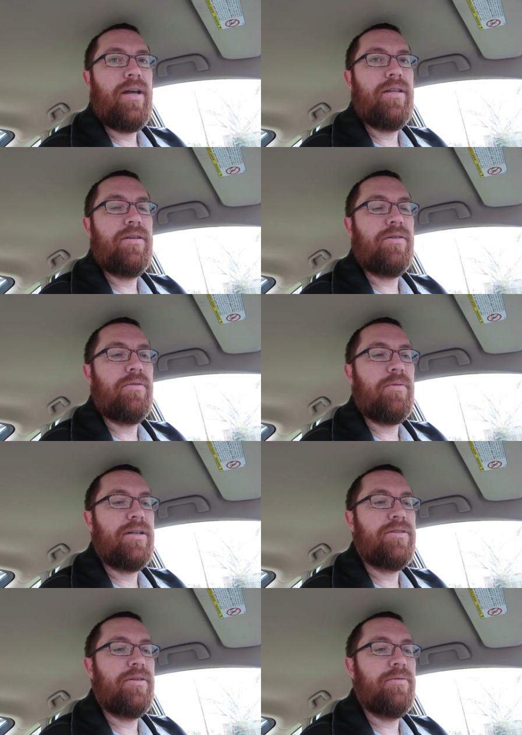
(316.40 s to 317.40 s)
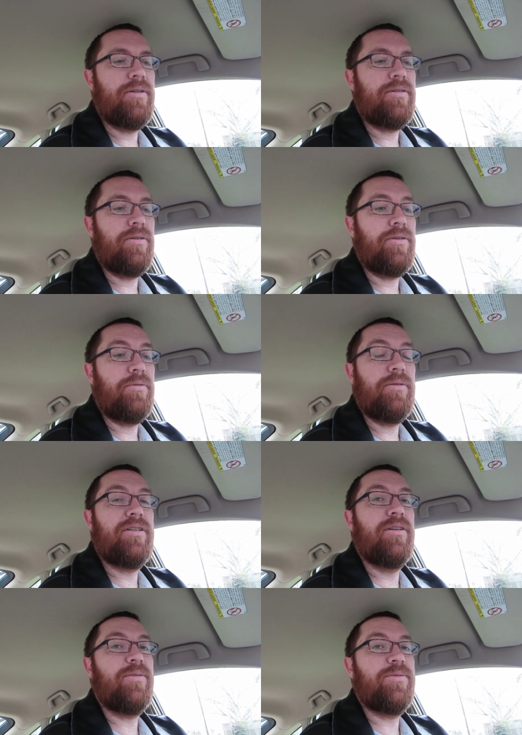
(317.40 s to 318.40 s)
And then you can watch the original. The
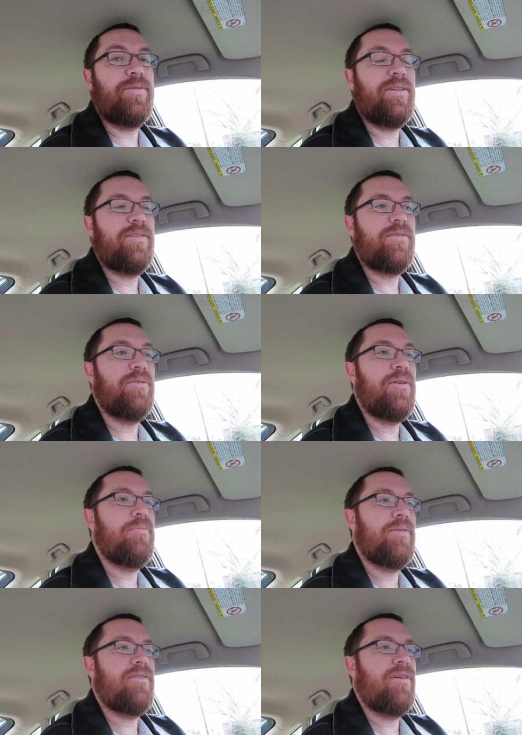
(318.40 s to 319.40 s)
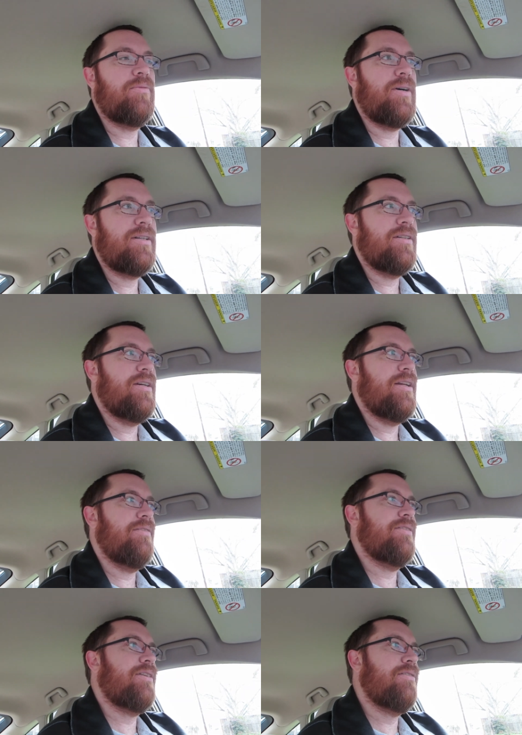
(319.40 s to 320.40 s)
original's really screwed up. We started watching it and I
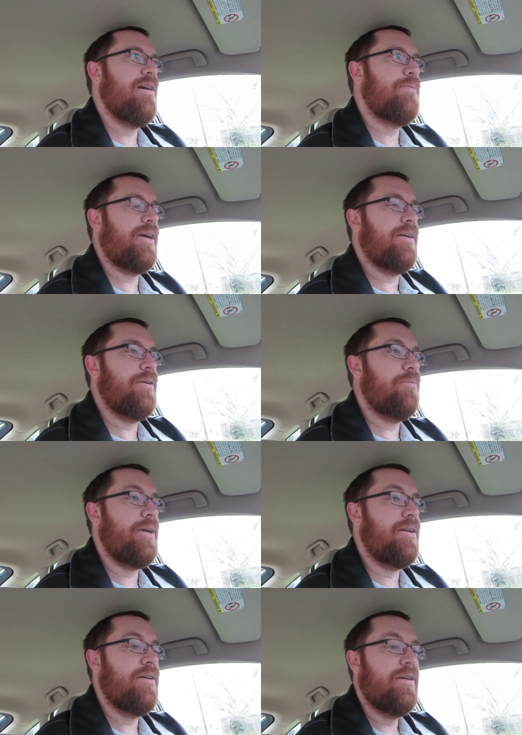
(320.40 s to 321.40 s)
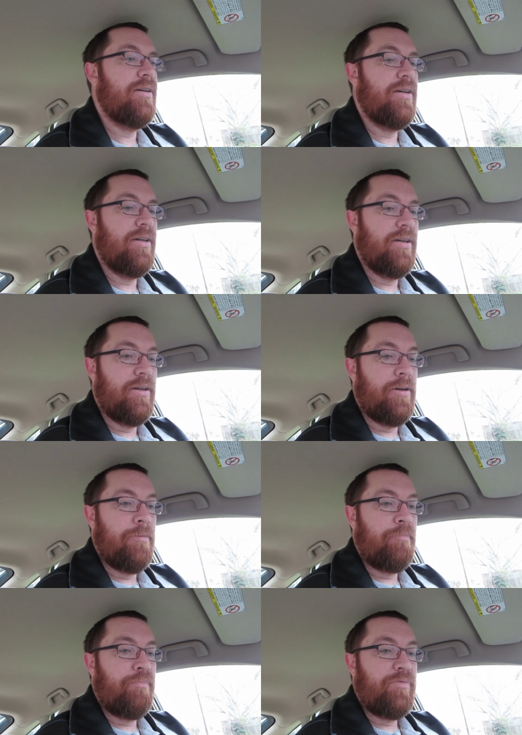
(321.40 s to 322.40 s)
was like, crap, I gotta go to bed.
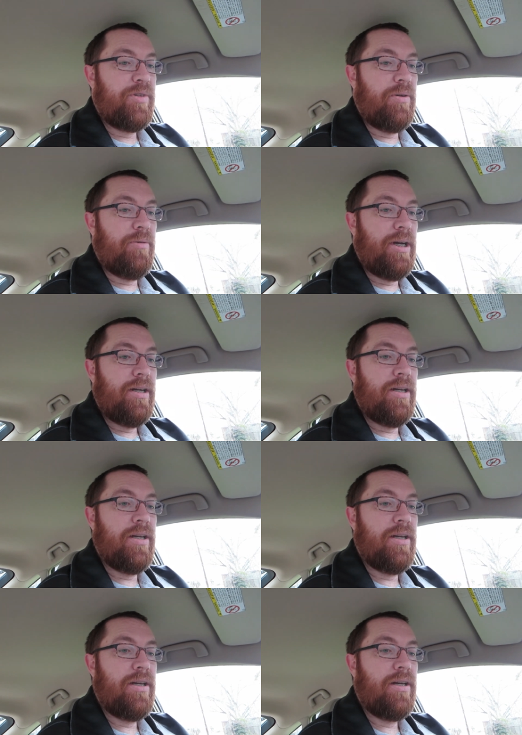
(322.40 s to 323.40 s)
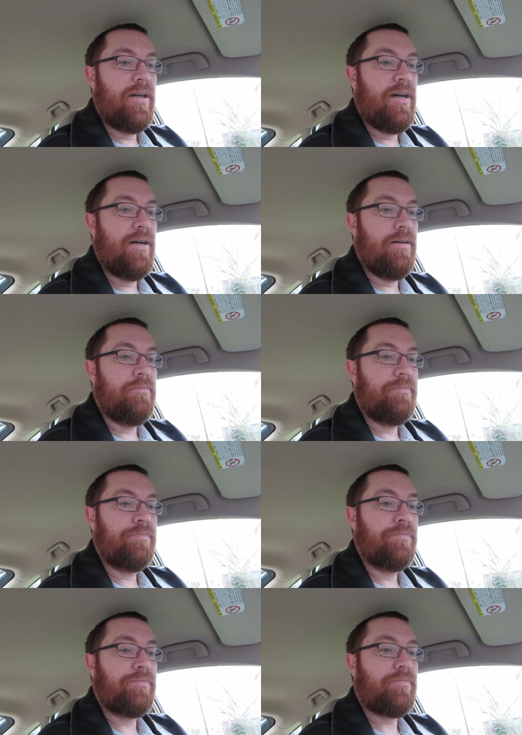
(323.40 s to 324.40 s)
So anyway, um,
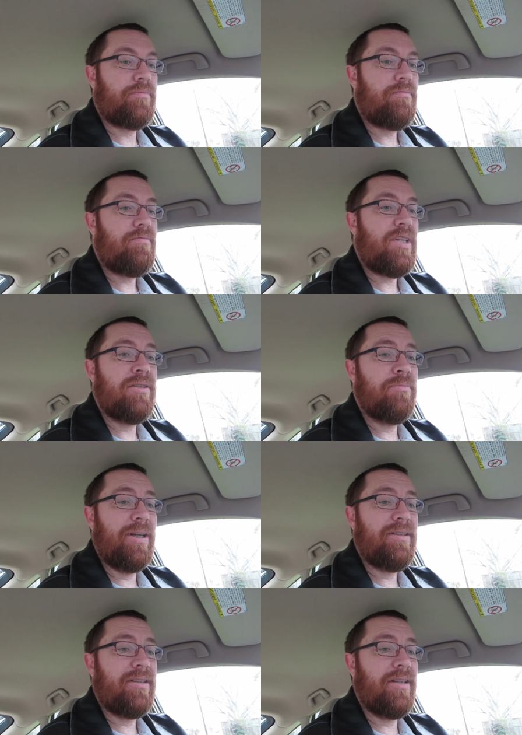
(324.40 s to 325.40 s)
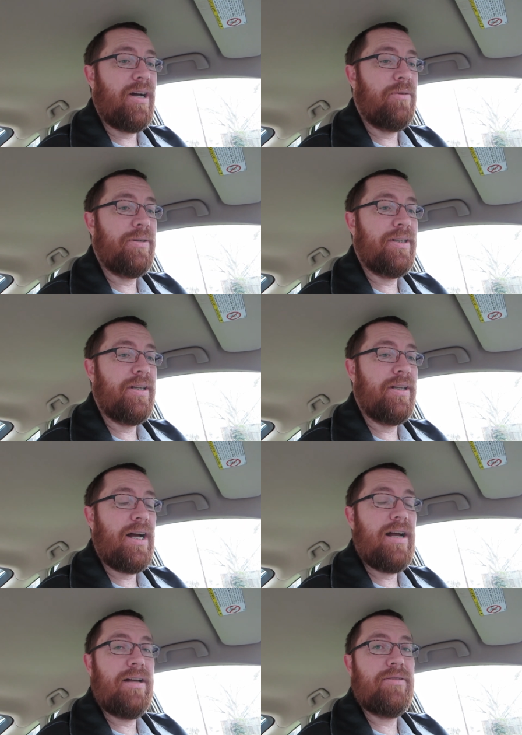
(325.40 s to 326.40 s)
it's basically all we did.
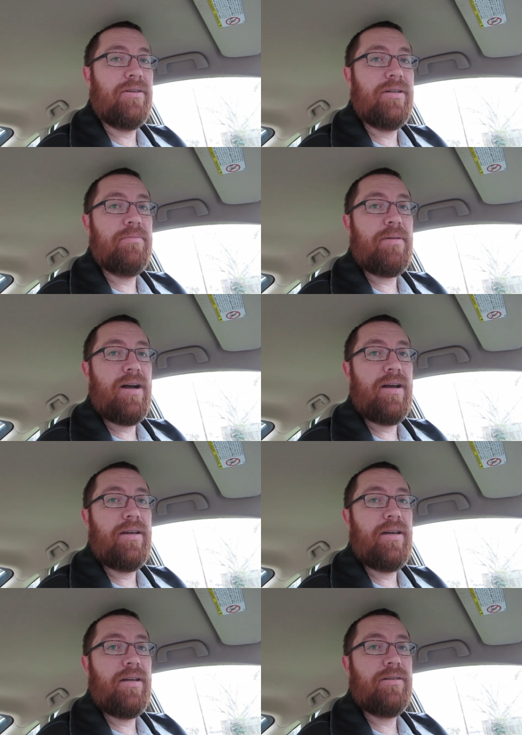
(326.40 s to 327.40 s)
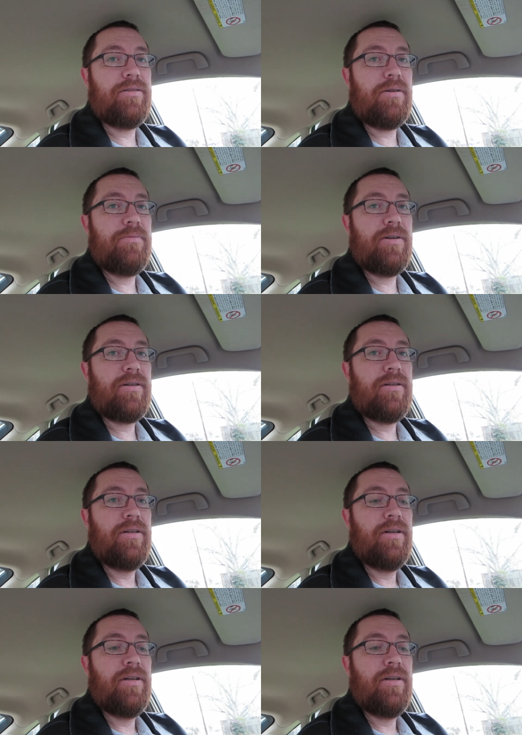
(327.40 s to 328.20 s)
I turned in my English homework.